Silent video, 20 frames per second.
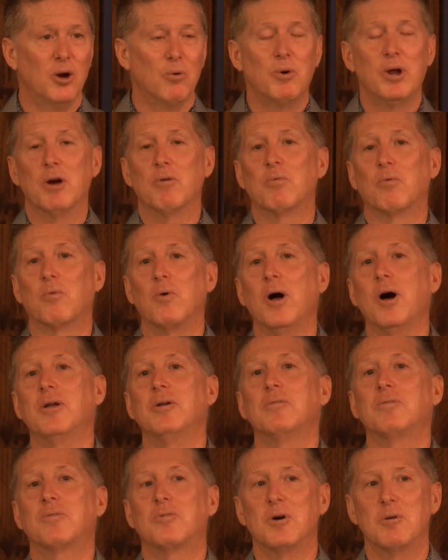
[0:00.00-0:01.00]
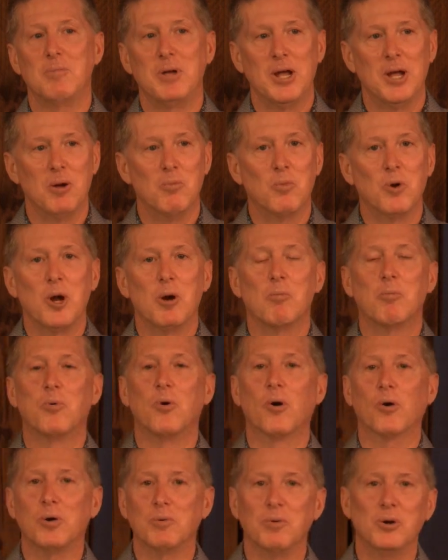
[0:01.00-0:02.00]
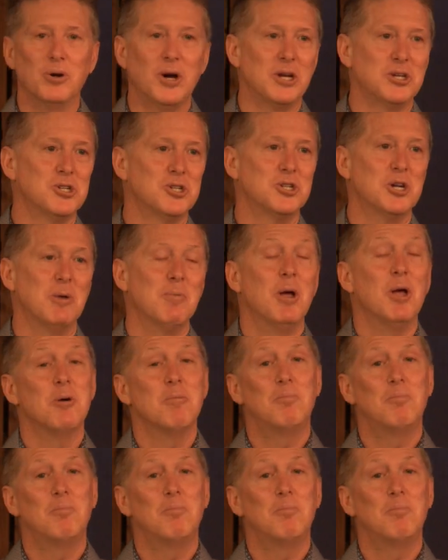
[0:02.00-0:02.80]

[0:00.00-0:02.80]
We have run from him. We have broken relationship.